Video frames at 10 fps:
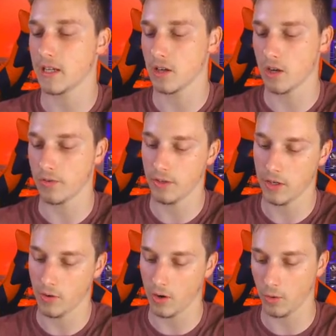so hopefully
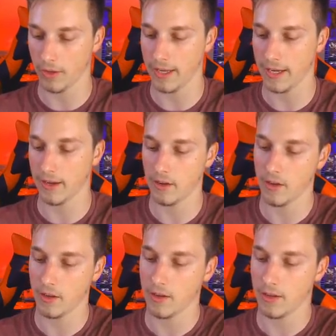you are all here
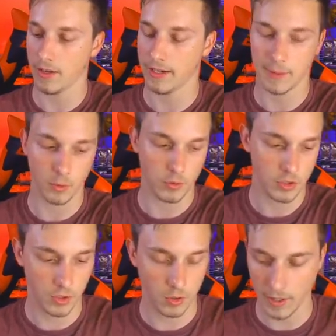and able
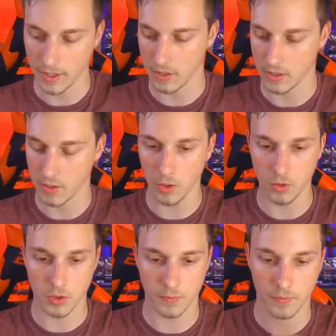to witness the
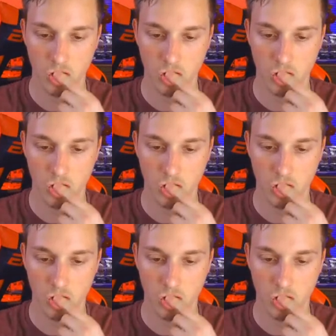pulls.